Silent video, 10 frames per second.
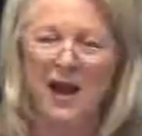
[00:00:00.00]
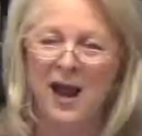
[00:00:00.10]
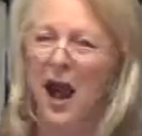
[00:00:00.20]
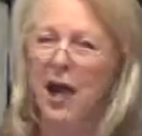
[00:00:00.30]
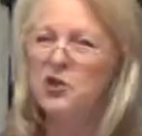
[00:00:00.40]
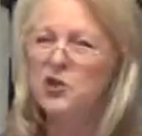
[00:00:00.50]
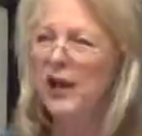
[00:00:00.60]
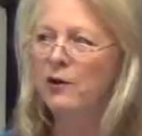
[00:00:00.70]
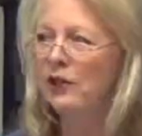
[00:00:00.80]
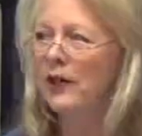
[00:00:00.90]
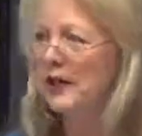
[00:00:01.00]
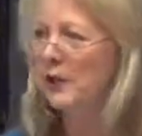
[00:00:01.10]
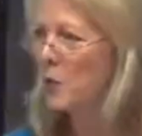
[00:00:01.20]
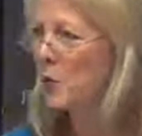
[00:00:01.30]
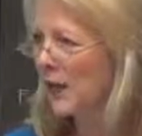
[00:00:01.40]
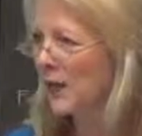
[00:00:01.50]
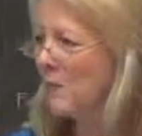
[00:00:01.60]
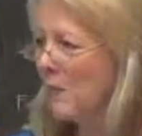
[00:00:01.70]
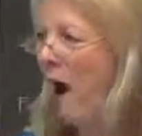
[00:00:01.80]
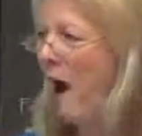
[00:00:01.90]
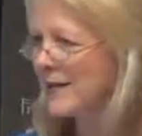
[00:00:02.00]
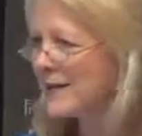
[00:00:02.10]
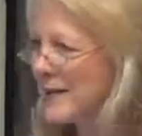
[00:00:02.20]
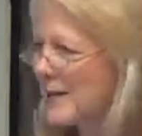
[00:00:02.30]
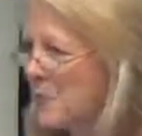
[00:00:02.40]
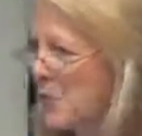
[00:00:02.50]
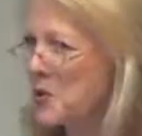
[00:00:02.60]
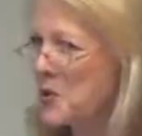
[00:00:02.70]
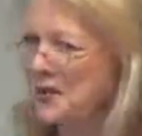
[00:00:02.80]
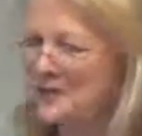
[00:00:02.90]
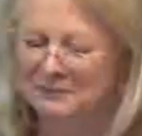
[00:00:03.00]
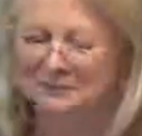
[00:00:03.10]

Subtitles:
I'm generally a really positive person.